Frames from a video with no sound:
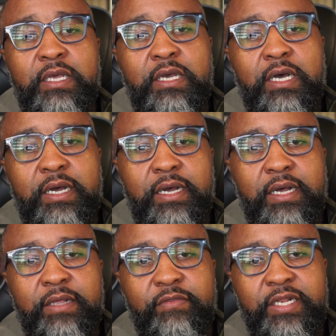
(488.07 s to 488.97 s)

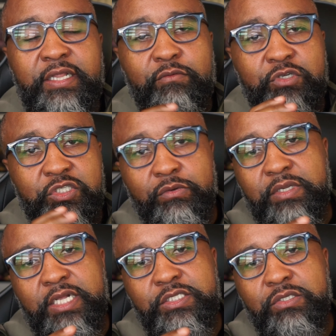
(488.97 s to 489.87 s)
that there were certain
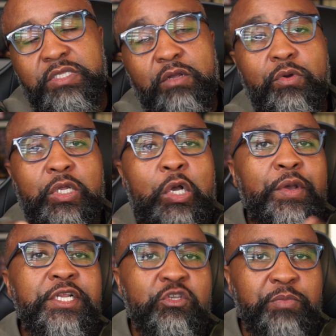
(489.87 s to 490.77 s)
consoles that were
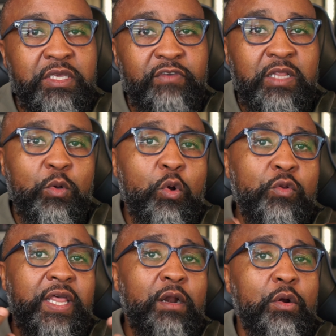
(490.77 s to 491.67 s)
going to be available or
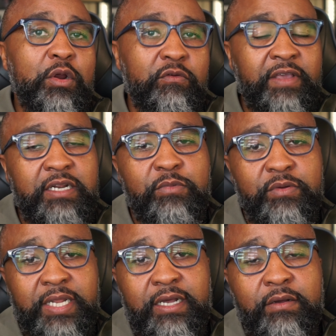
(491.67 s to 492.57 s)
that are available
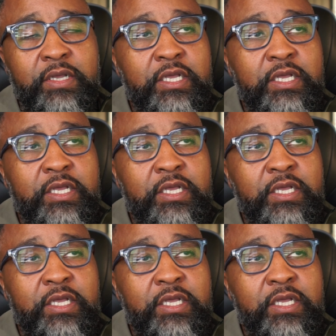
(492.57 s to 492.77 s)
now.